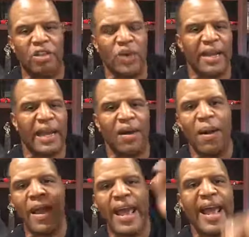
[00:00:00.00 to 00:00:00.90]
right now
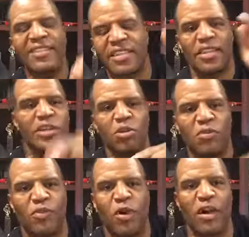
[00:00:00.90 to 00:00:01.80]
asking you
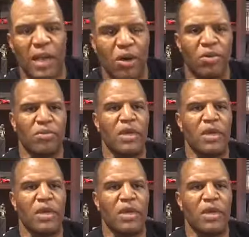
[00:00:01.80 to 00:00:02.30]
for a loan.